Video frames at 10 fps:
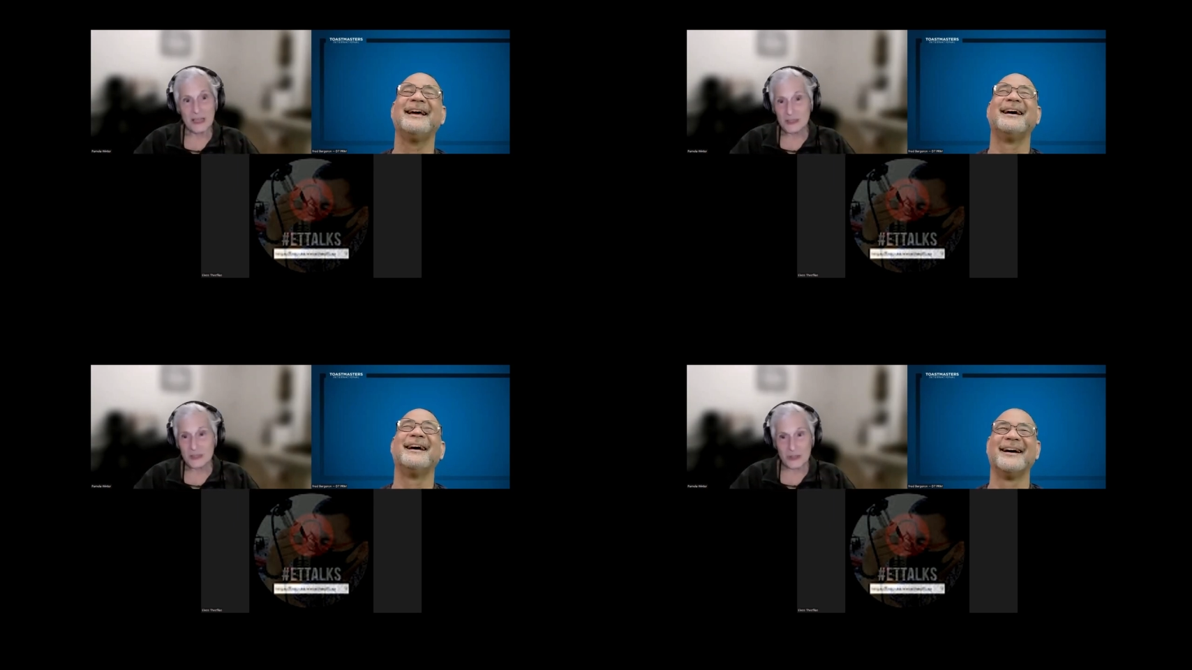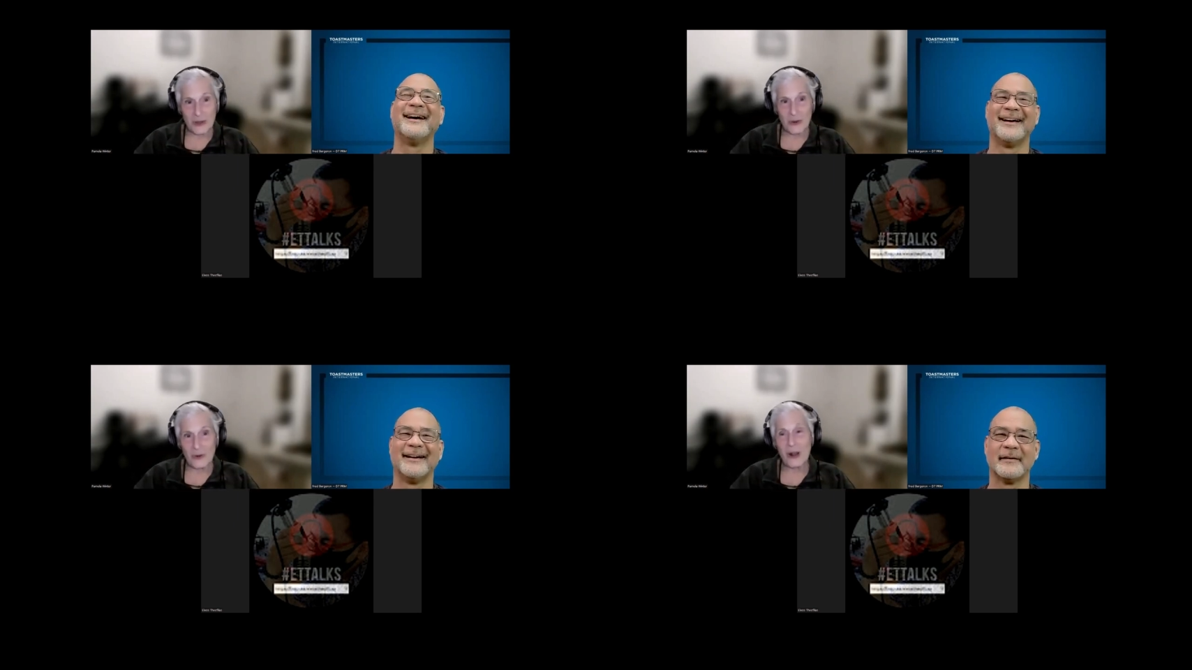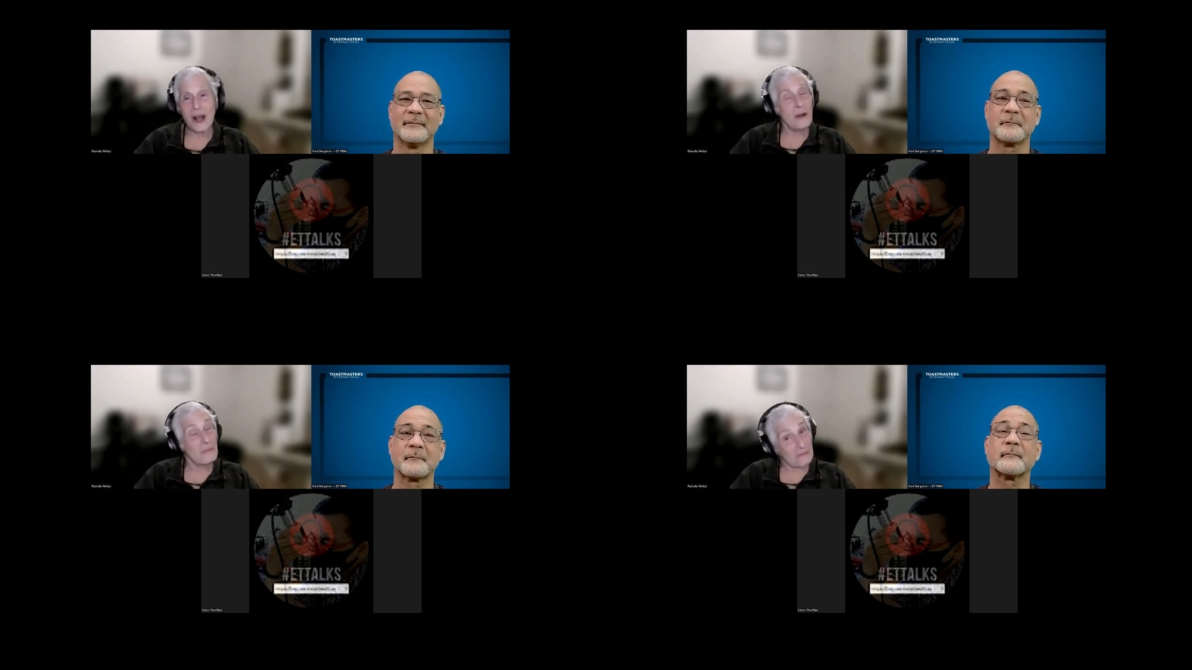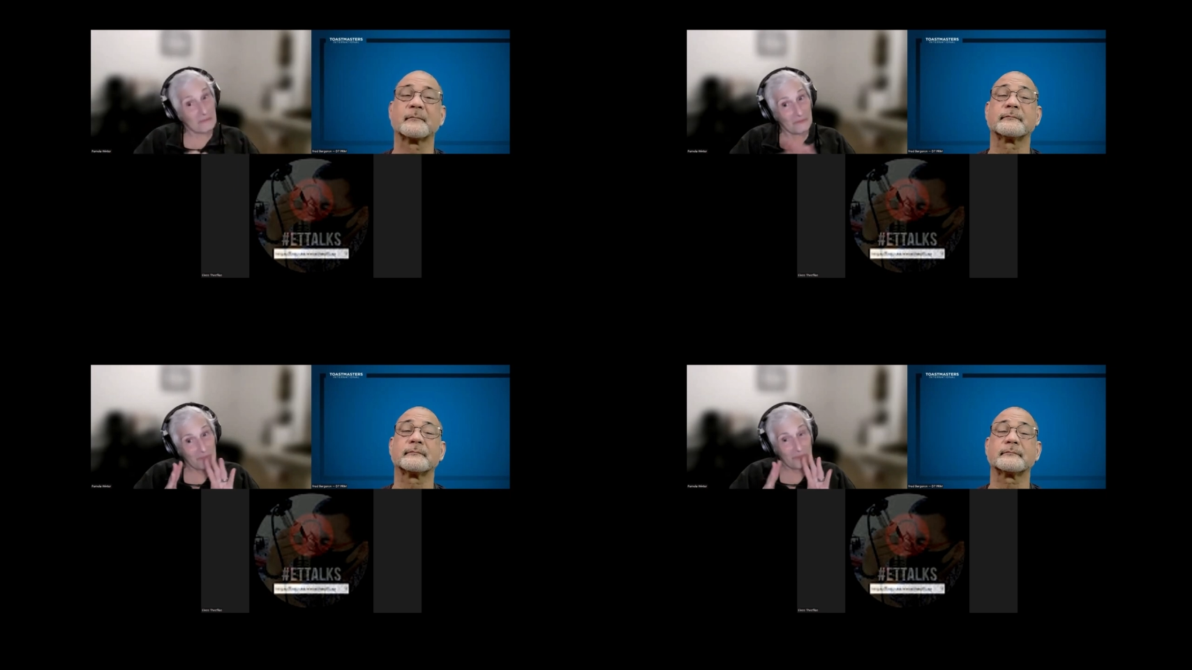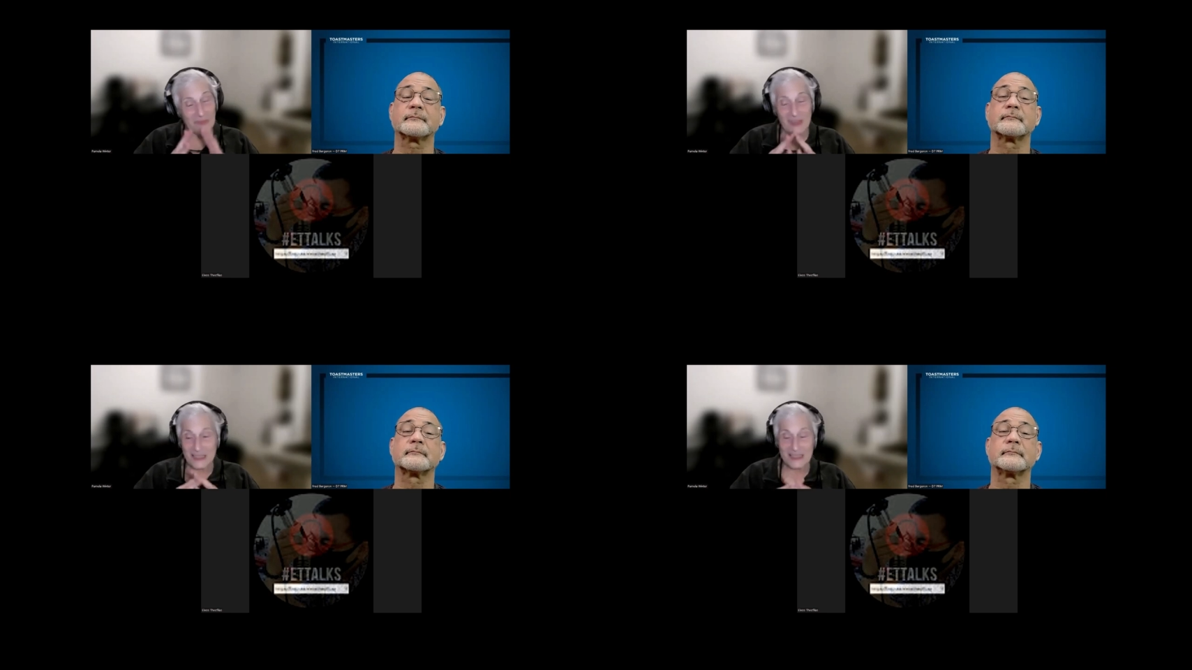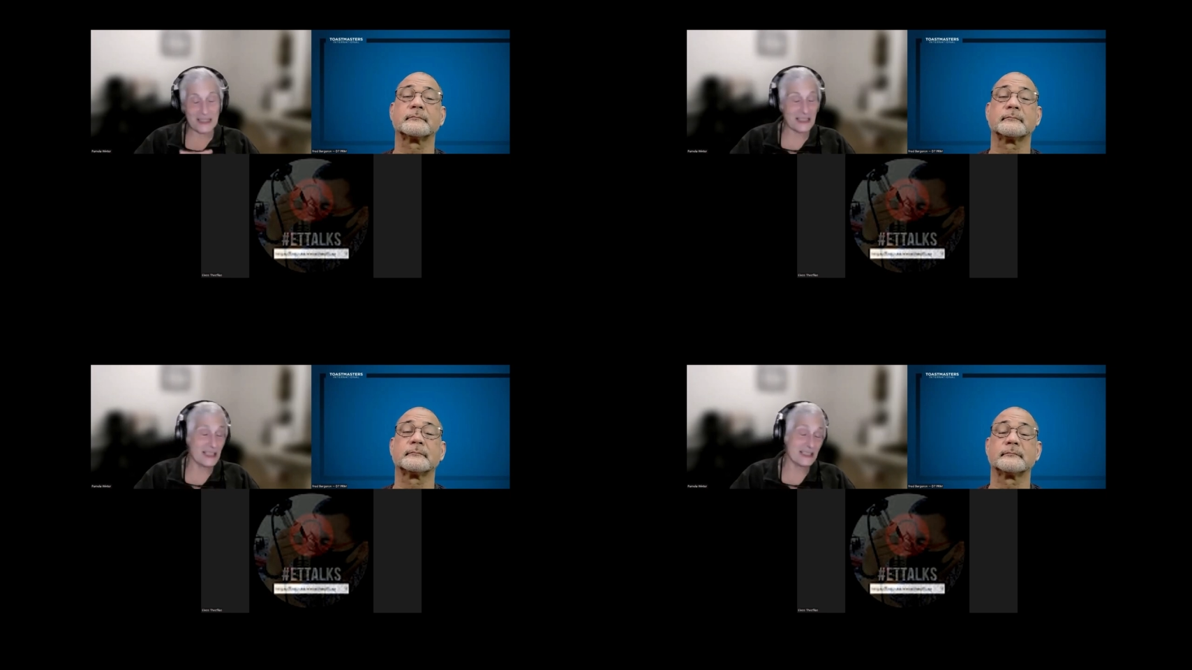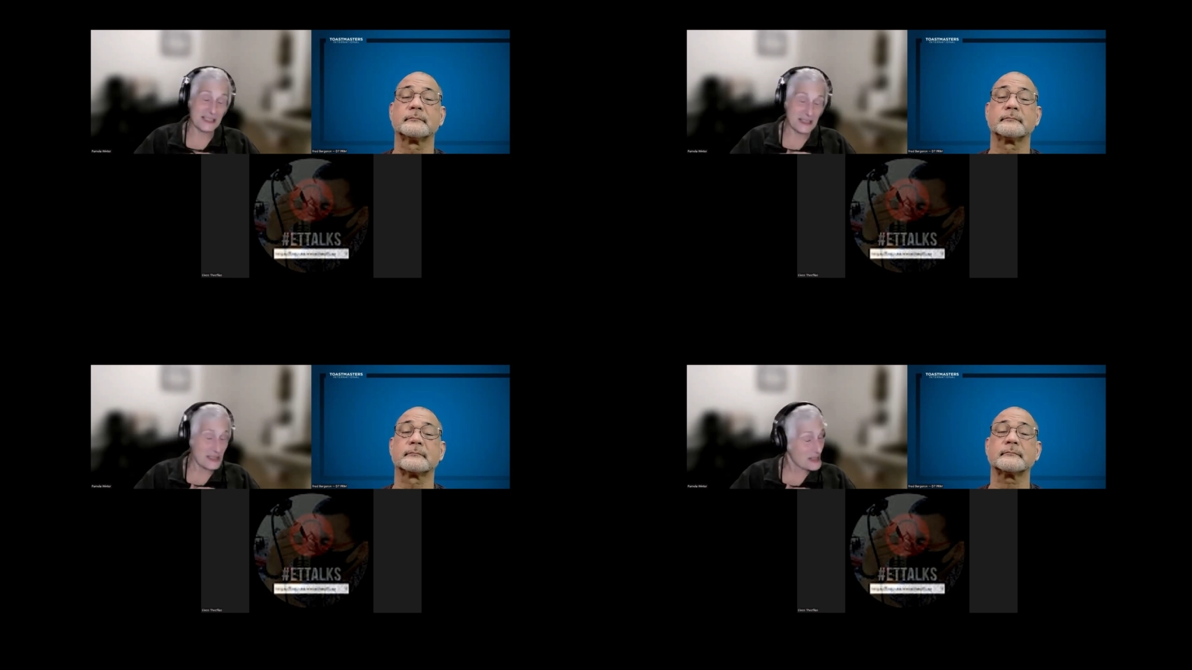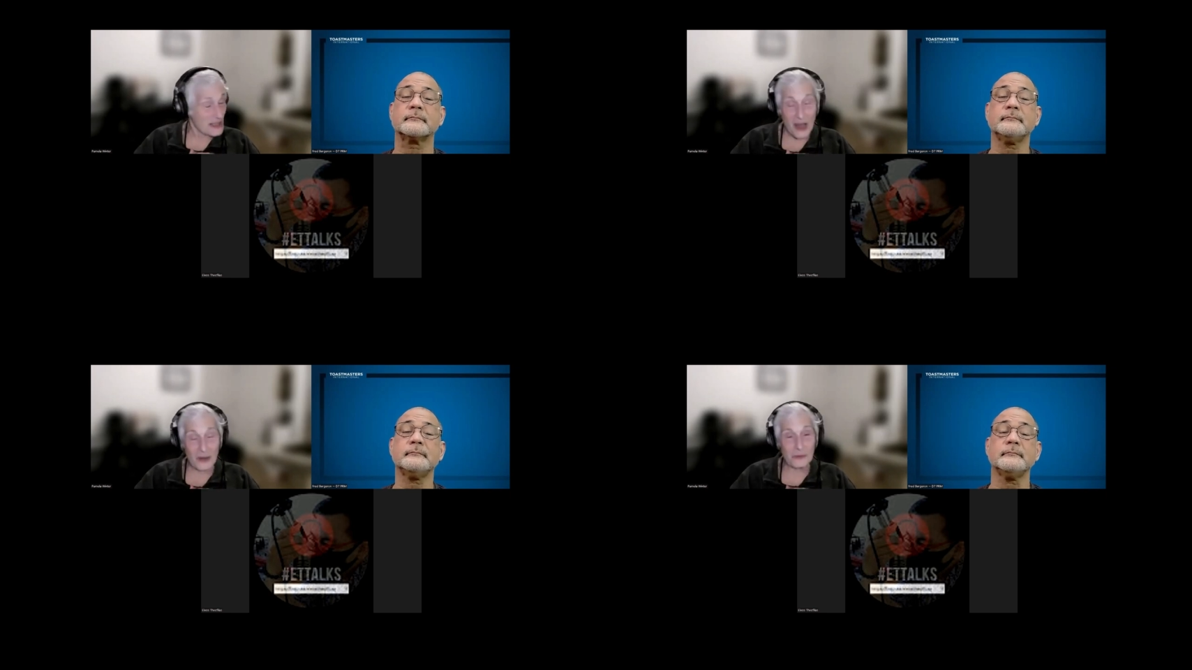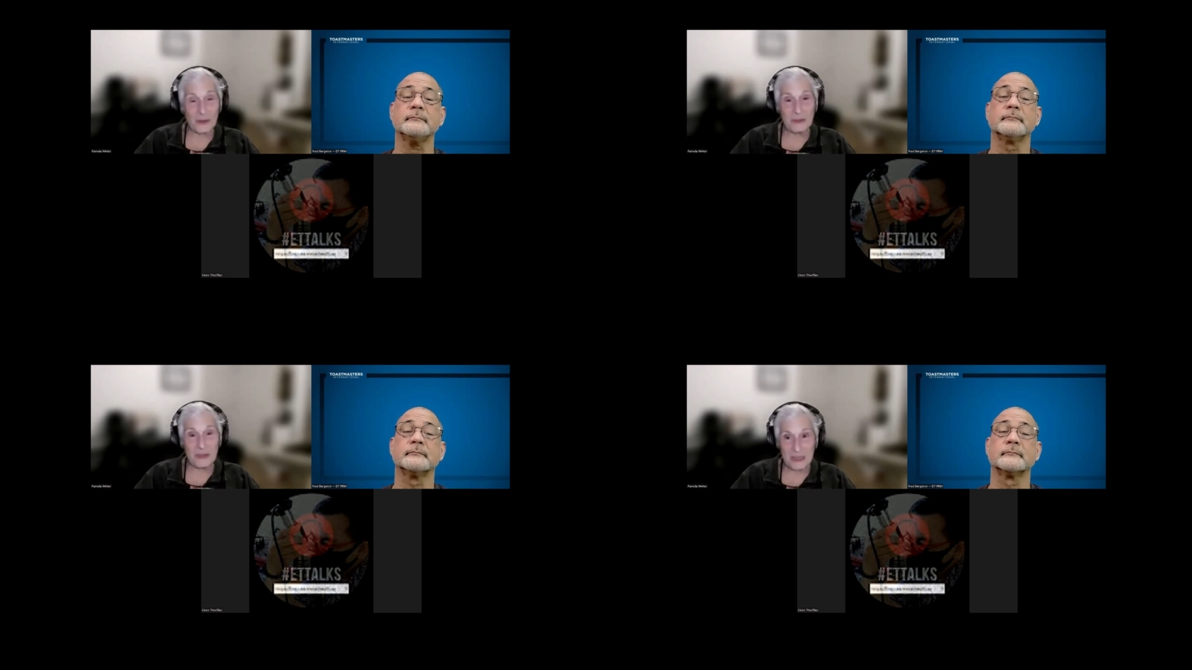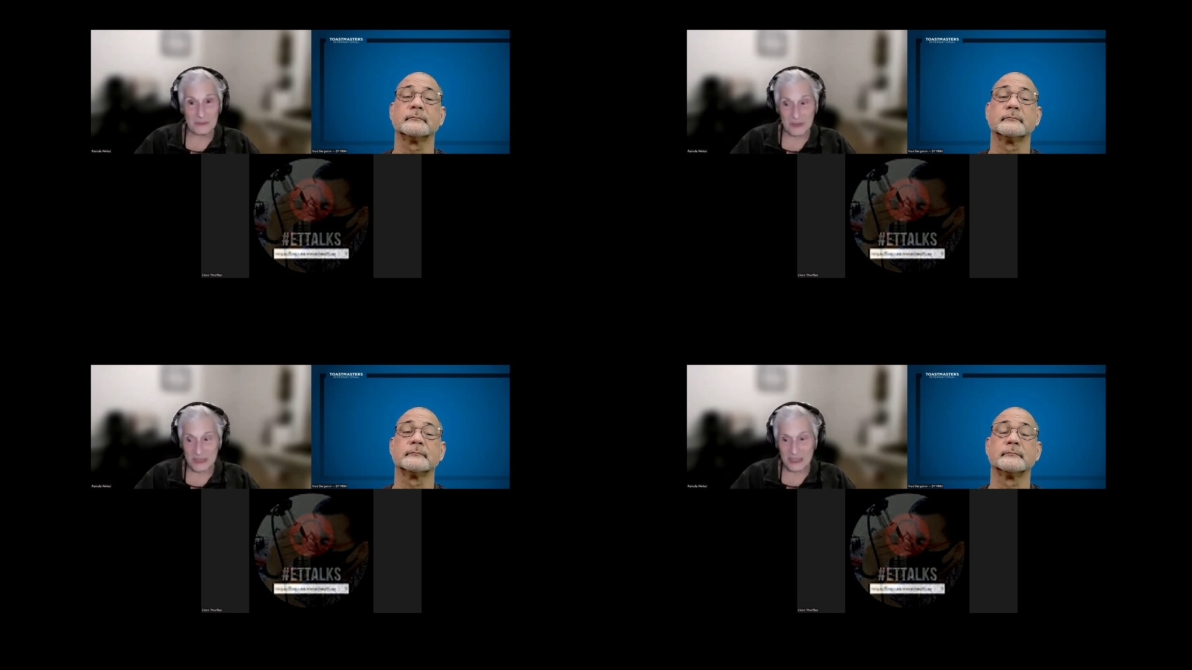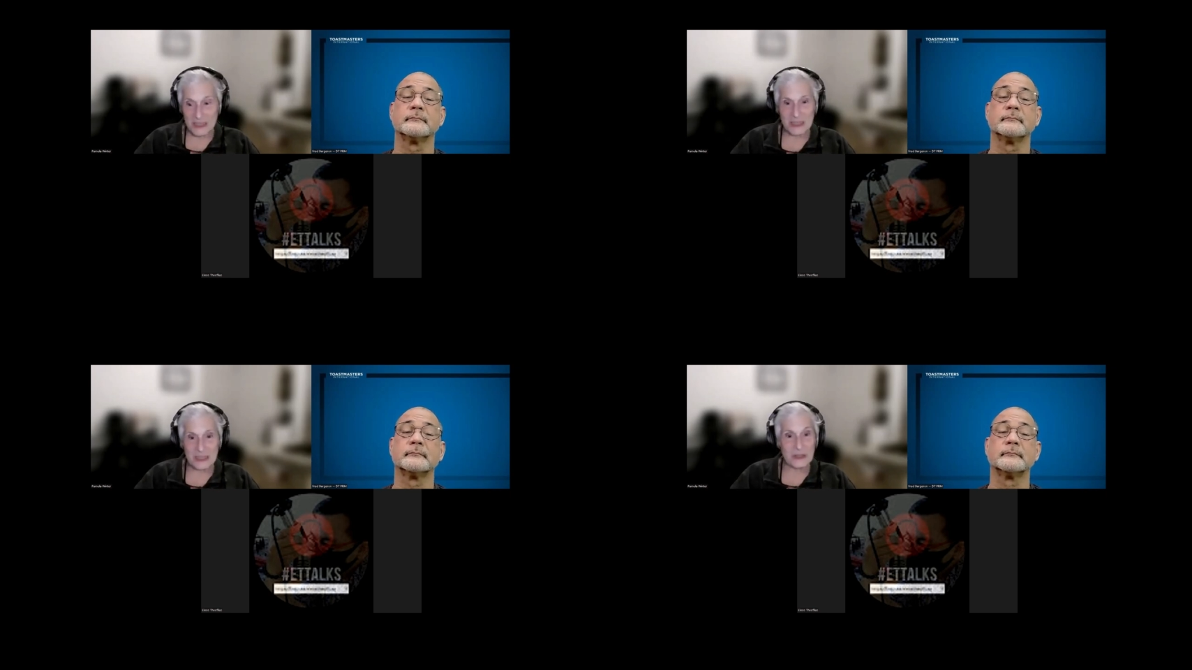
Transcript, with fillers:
Speaker 1: So it's it's not a repeat business.